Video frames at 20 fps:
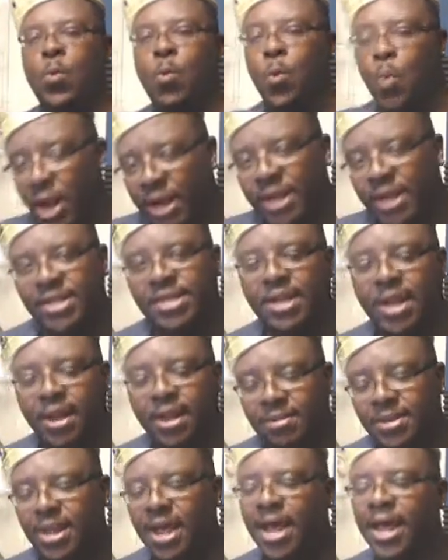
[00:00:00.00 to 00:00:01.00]
What is
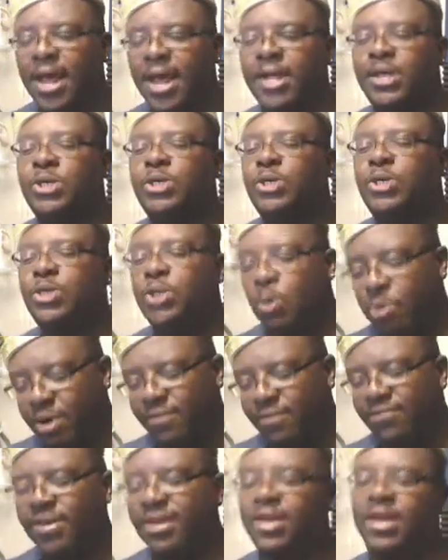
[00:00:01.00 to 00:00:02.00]
up, guys? Showing
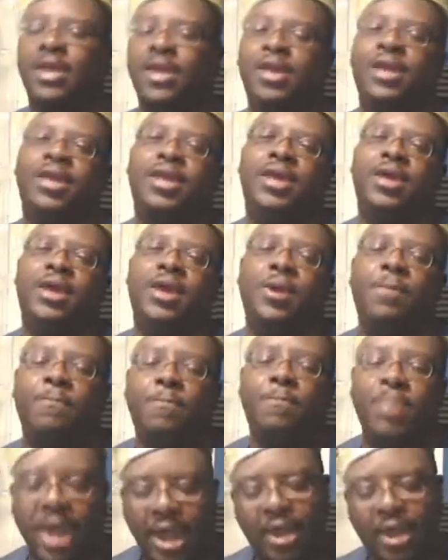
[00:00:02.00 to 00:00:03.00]
Off the King here,
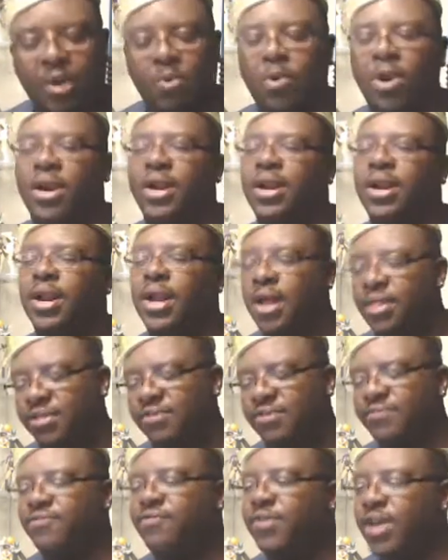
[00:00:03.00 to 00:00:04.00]
back with
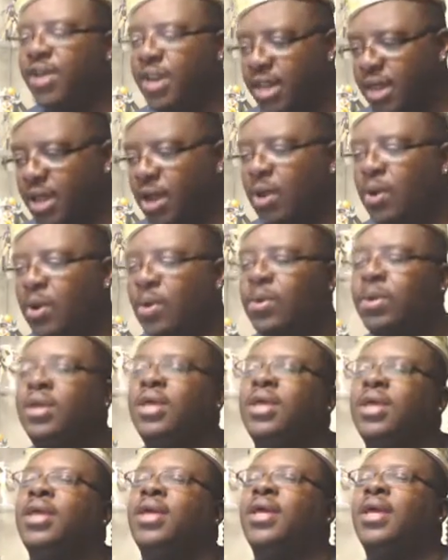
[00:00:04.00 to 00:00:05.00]
another video.
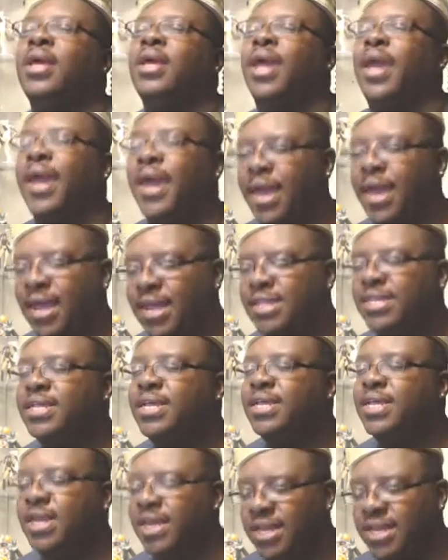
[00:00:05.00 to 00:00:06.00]
And
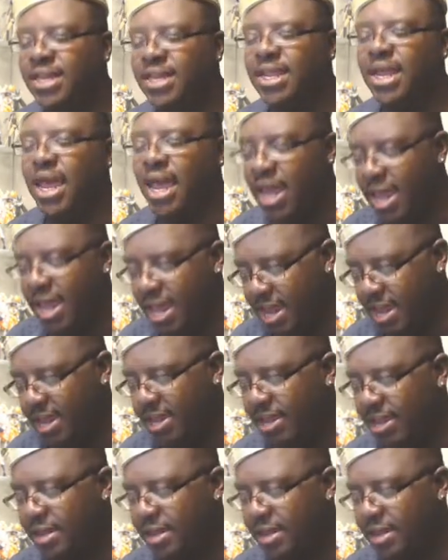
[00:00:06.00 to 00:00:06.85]
today